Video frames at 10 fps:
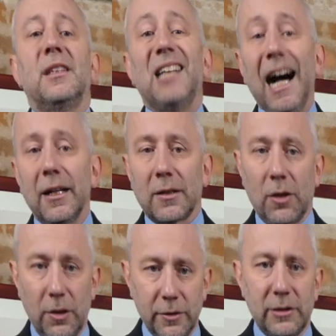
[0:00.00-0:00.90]
direct
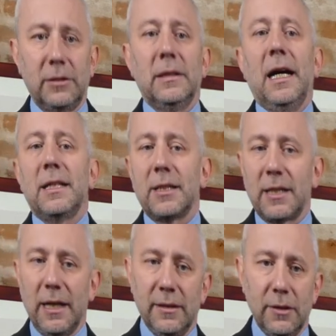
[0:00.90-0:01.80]
costs
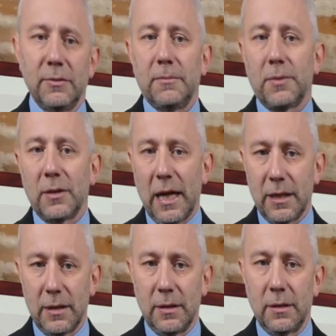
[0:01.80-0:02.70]
associated with
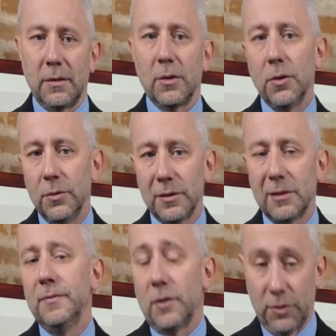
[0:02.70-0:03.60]
producing
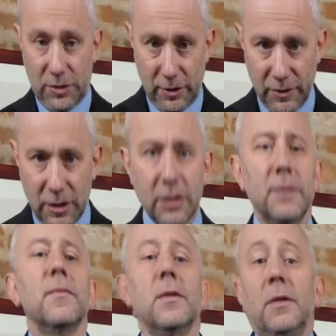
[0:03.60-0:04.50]
goods or services.
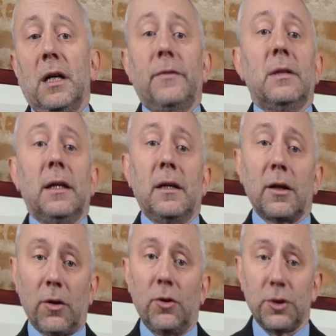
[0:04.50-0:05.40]
We have then a
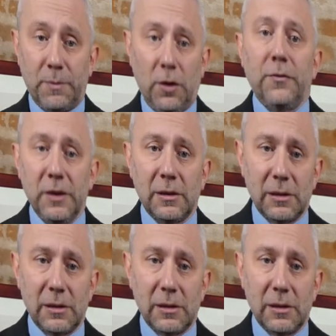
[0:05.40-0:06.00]
gross profit,